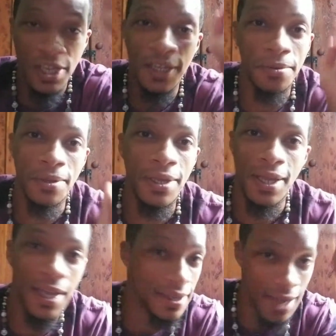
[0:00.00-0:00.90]
in
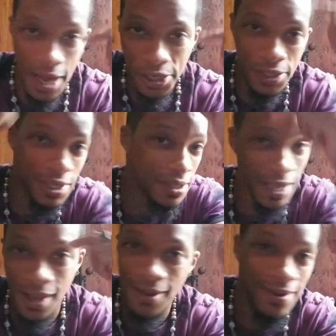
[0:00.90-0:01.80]
and notches in
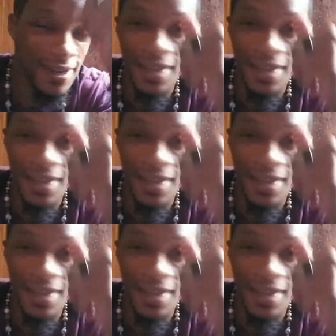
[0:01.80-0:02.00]
there,